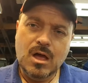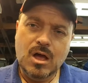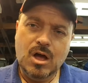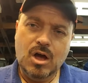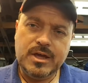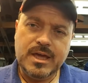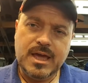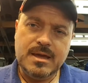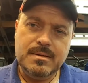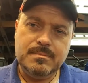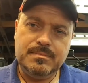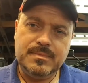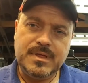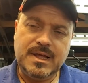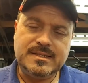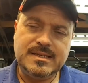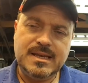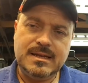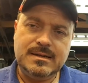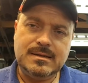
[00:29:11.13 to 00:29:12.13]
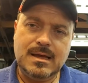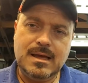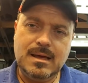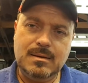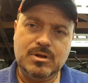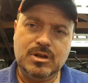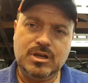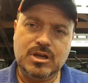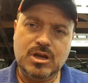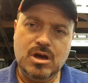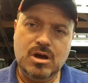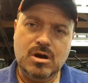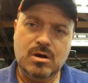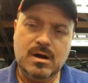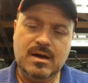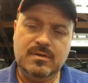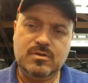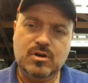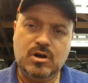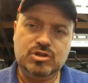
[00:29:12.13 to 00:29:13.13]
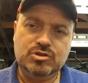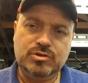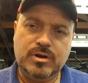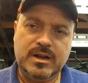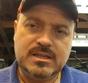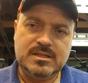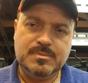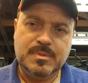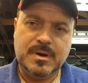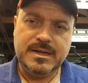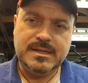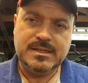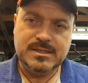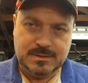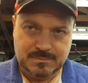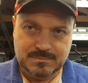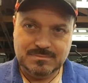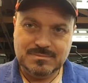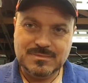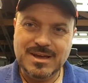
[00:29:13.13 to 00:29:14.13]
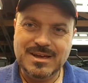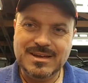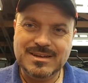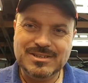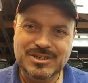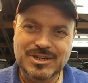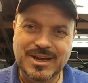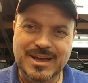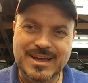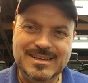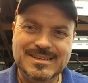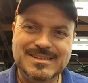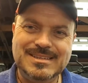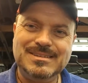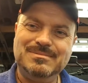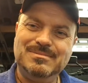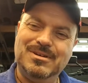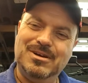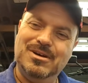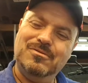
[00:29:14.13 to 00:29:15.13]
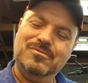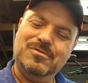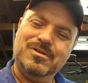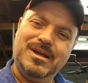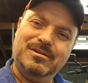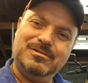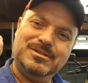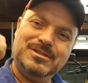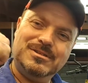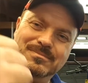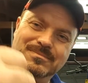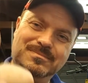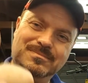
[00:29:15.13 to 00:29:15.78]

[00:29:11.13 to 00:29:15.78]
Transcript: Okay, that's it. I'm going to go. I've got a trailer to paint. Cheers, over and out.